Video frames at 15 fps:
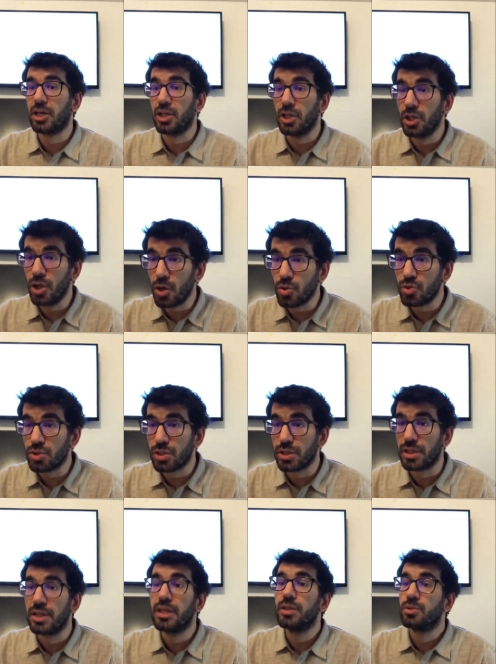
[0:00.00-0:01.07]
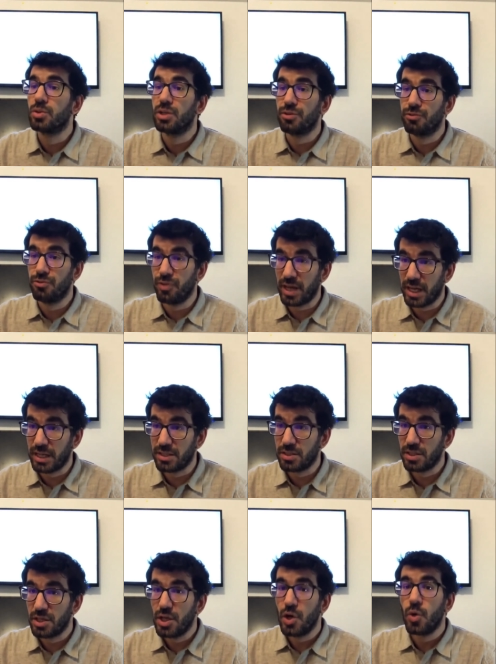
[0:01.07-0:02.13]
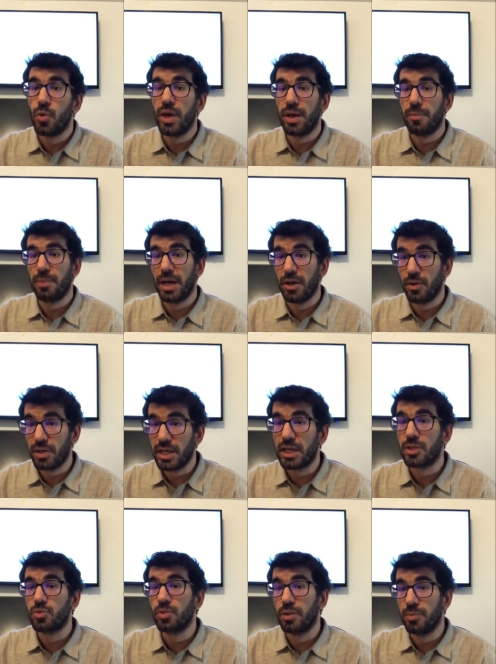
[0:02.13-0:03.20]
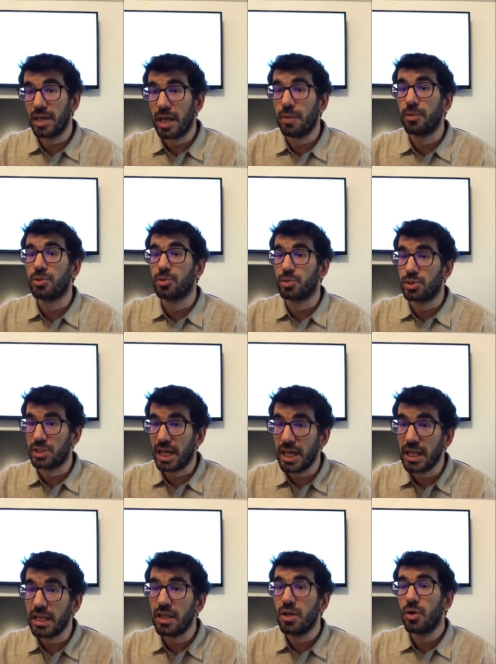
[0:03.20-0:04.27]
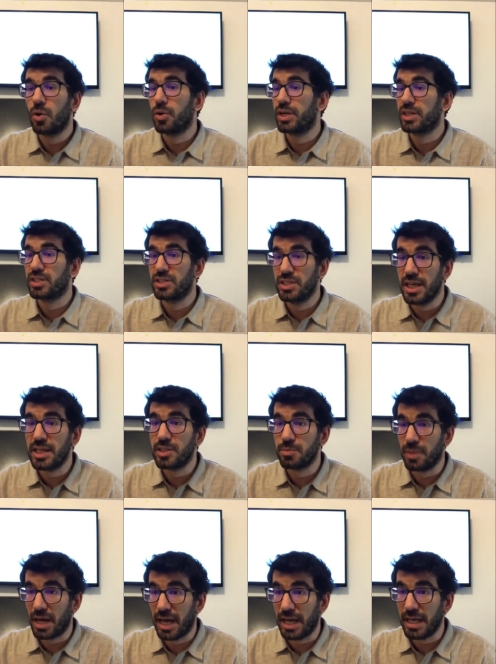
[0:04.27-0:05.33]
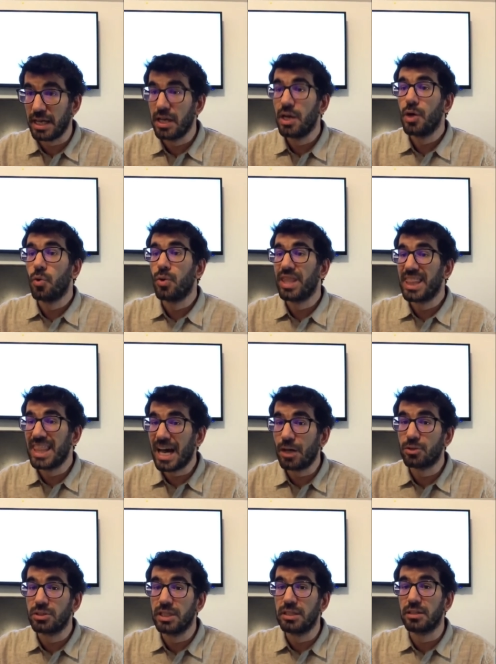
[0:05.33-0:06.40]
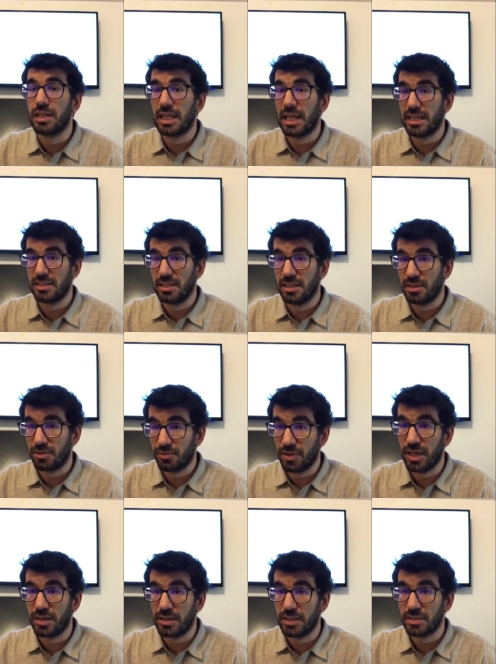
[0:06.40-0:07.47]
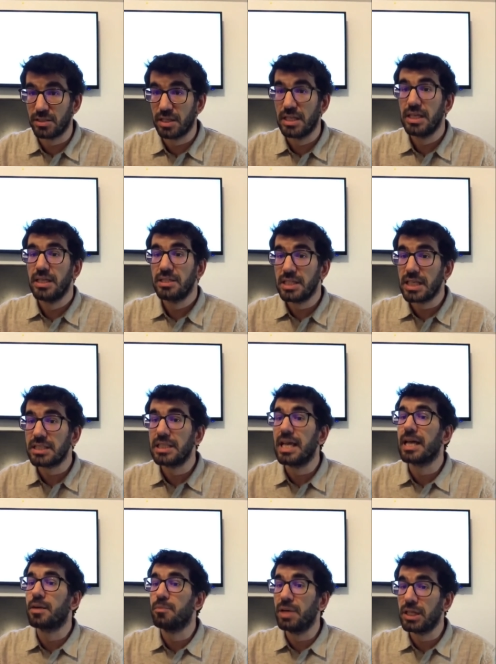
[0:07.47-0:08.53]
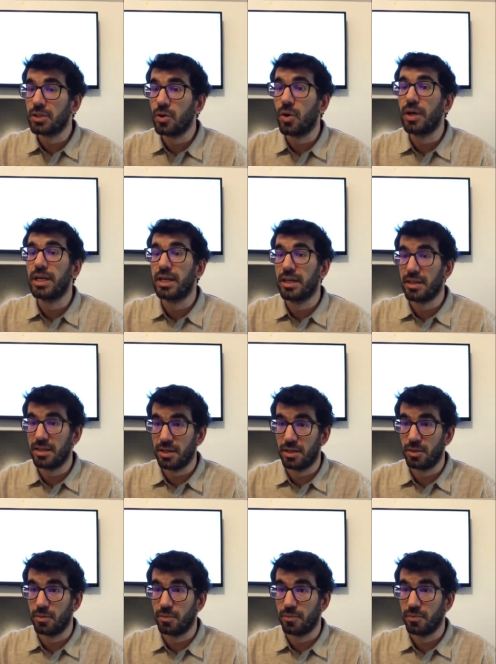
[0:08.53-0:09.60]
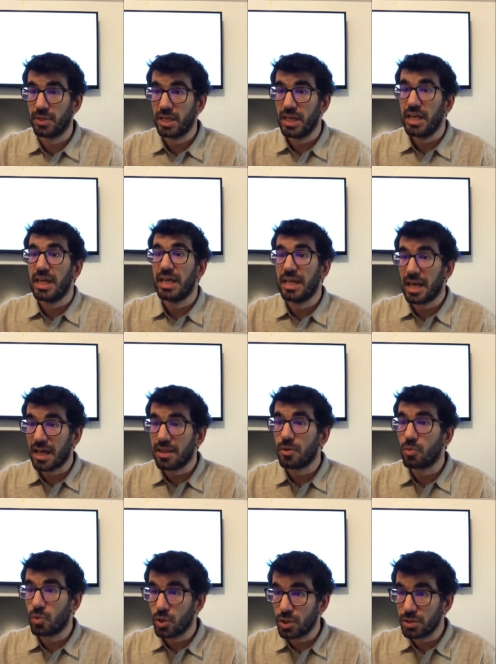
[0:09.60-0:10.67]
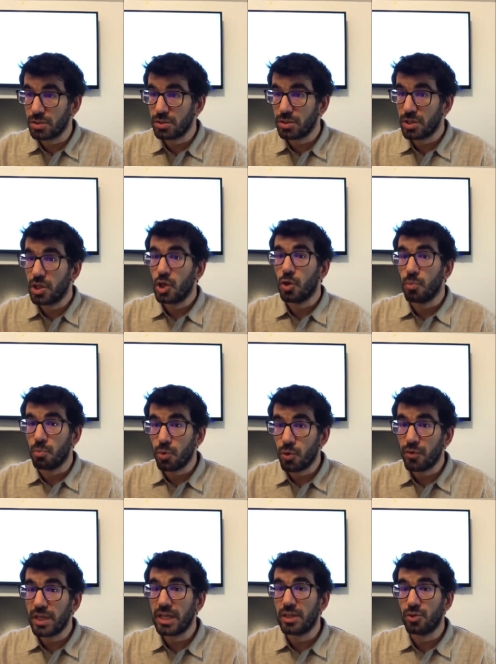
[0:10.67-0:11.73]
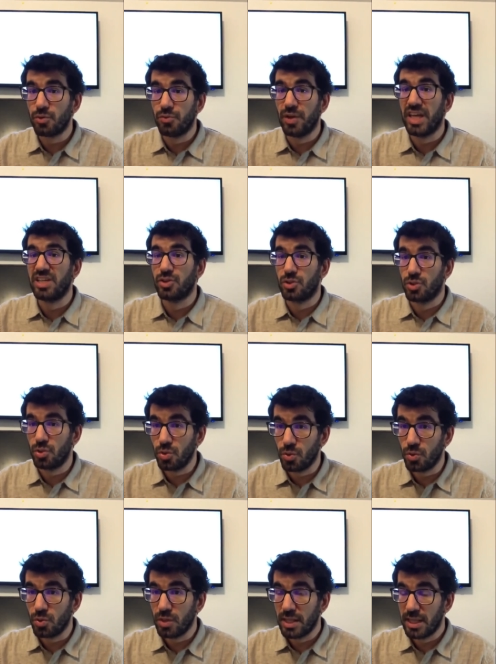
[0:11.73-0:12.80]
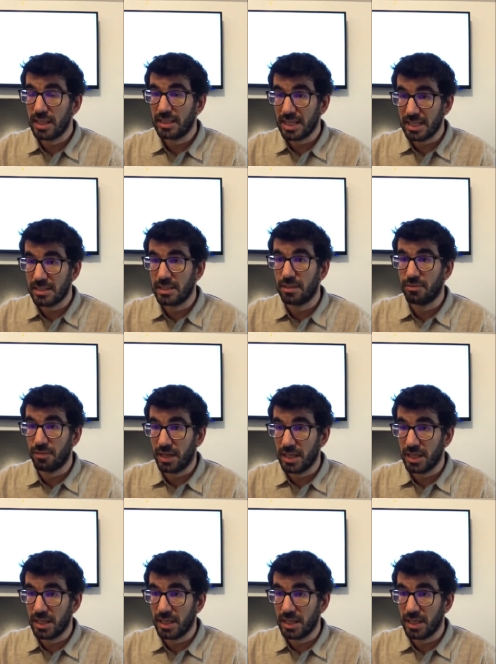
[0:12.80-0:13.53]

There is a latest innovation from Pi Core team. They are building new application to enhance the Pi network ecosystem. In an era of economic uncertainty and digital transformation, a group of passionate individuals has emerged with an extraordinary vision.